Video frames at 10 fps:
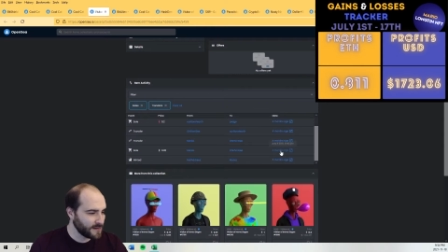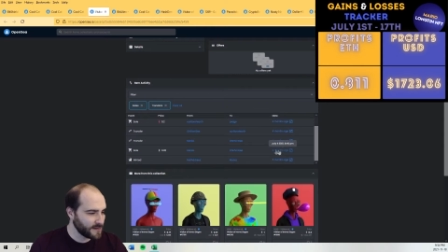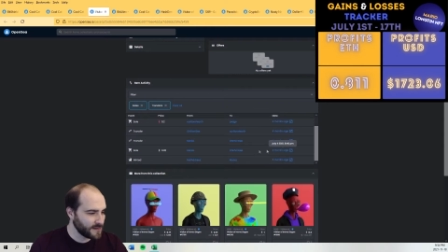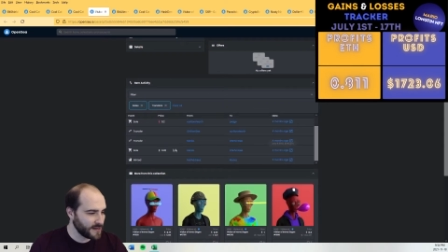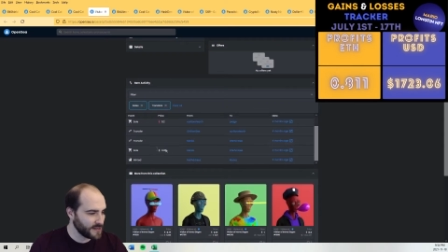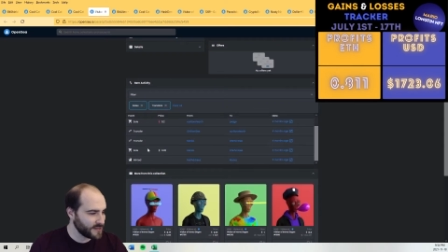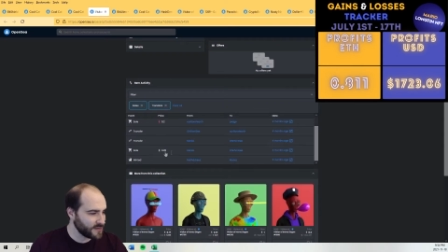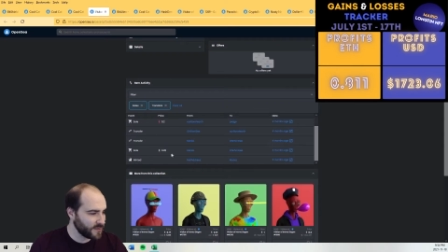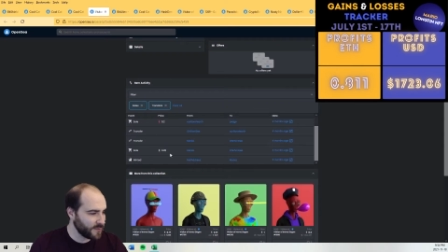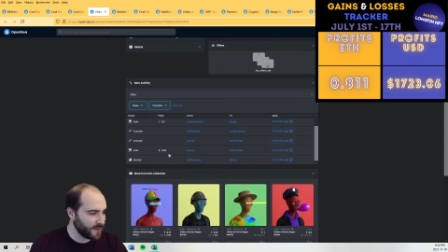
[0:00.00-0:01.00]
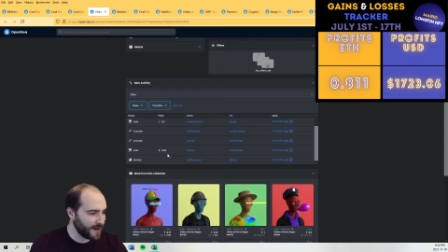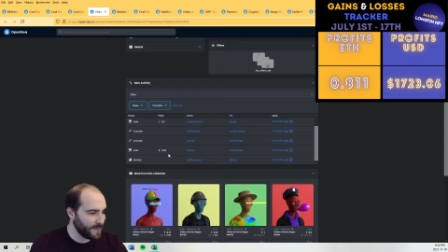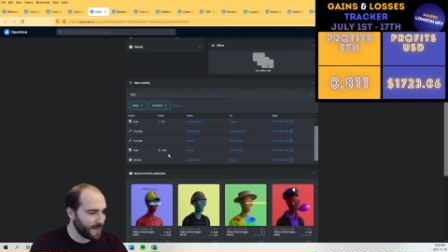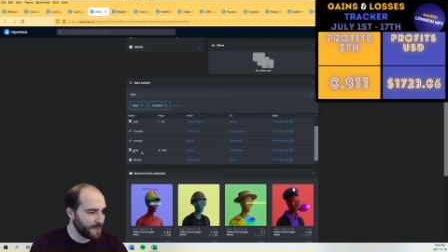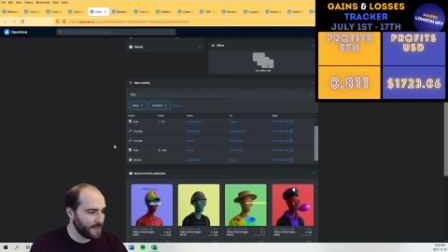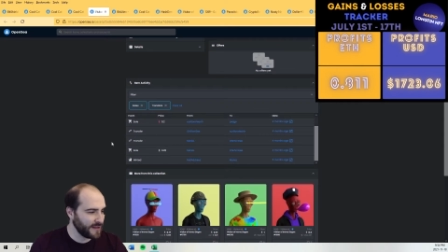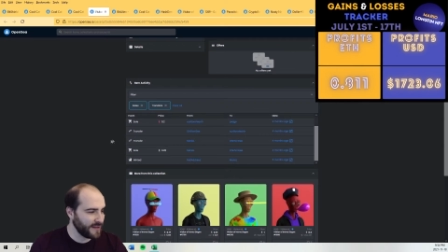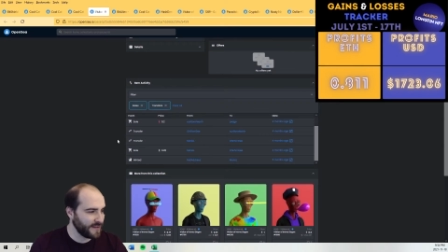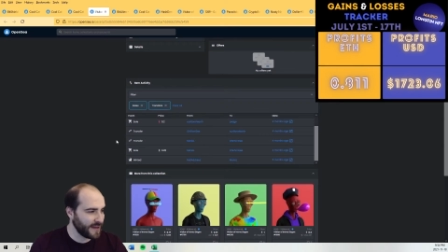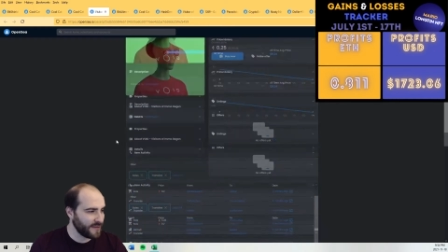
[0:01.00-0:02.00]
So when I believe,
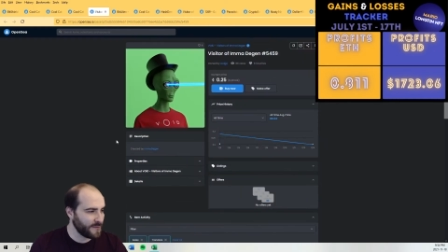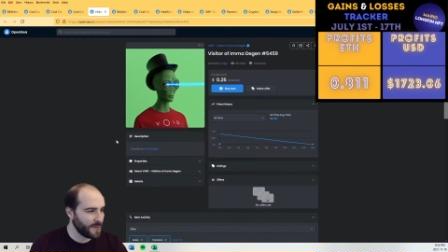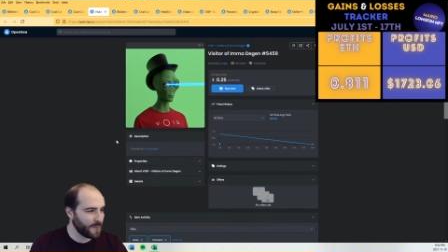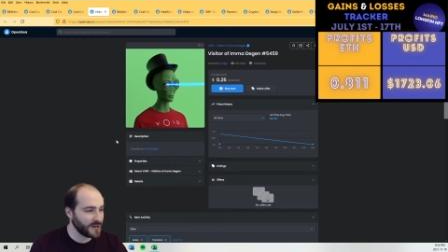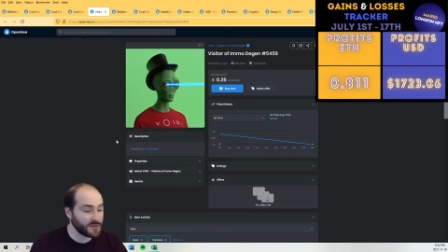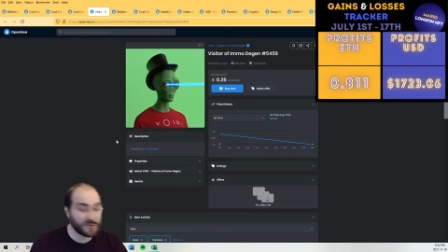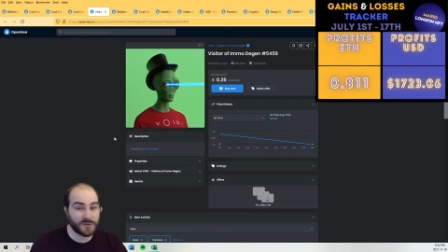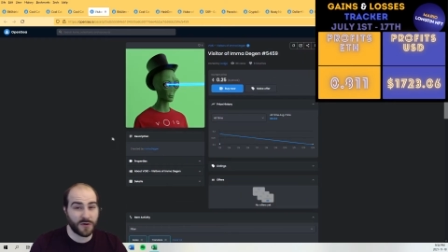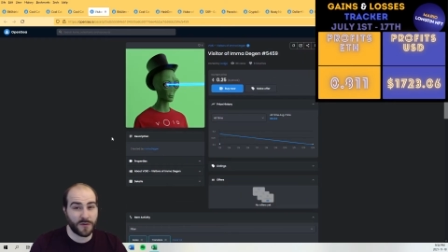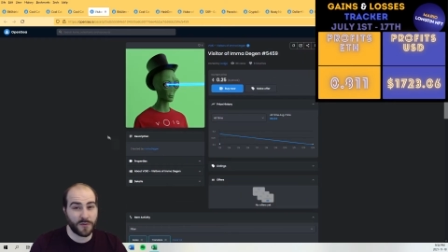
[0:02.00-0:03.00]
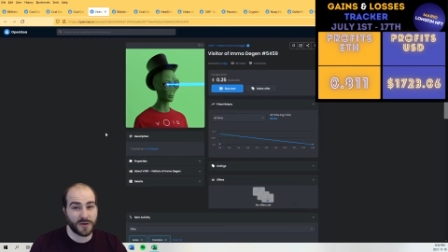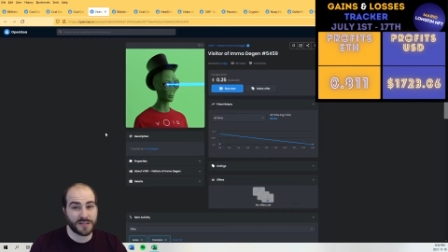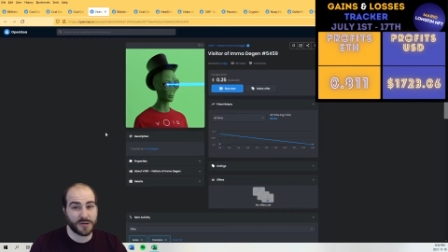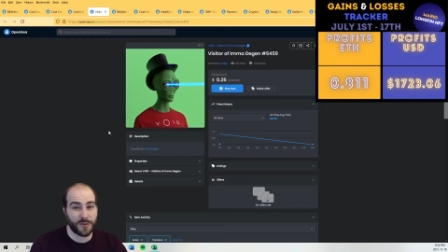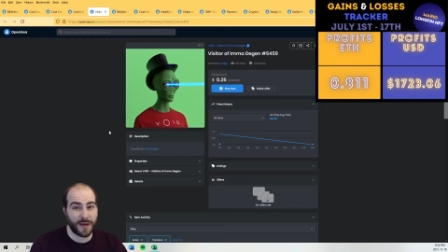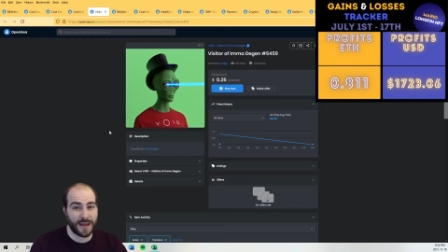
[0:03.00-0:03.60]
yeah, the min price was around 0.08.